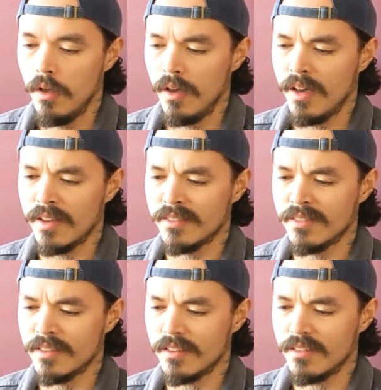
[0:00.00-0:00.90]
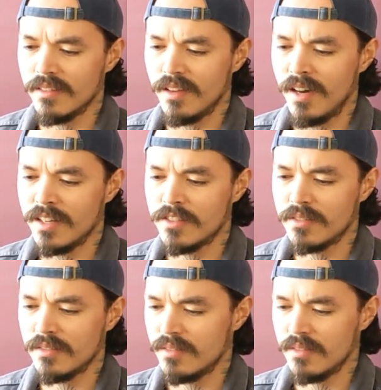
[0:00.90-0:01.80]
and I, s-
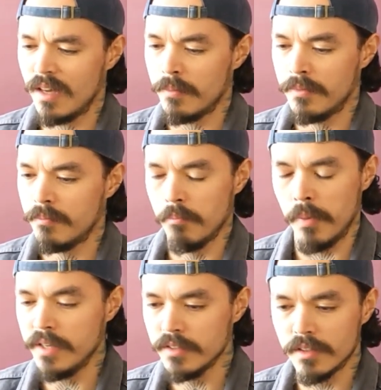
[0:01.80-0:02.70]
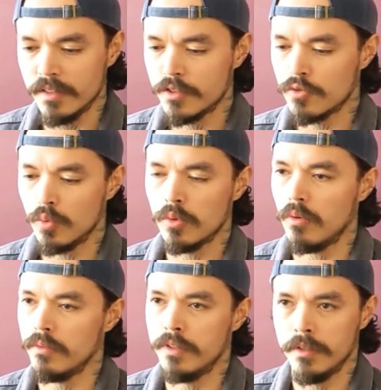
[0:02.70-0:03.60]
I basically
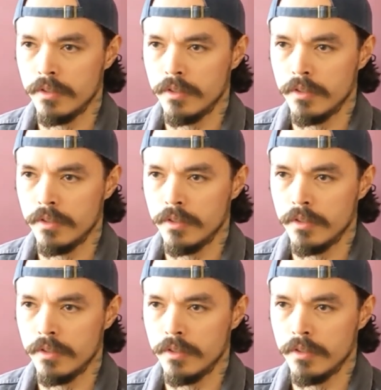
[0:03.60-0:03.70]
sold